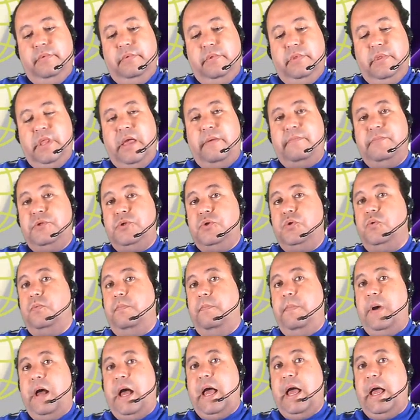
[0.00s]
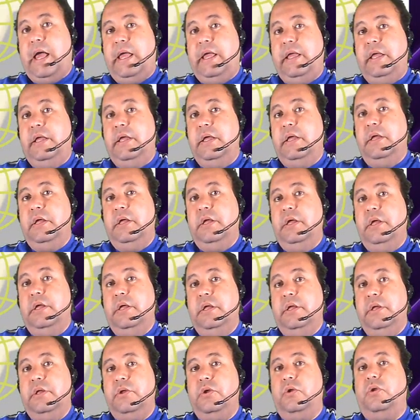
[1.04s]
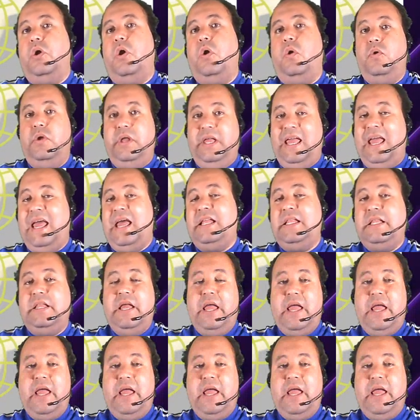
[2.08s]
them to buy, or get